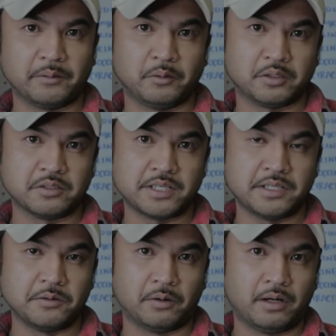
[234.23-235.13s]
it will
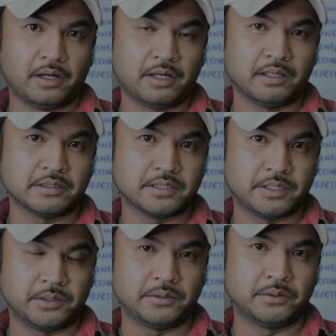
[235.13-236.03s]
continue on
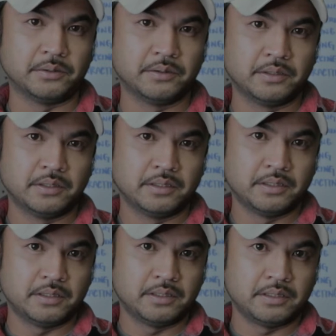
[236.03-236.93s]
to
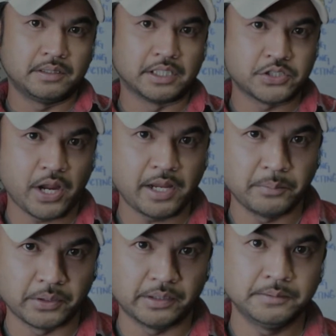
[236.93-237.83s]
the
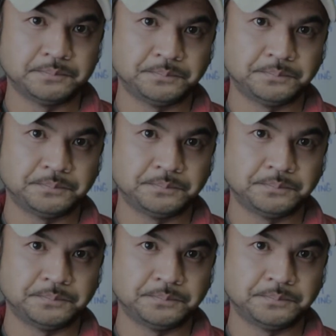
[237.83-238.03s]
chamber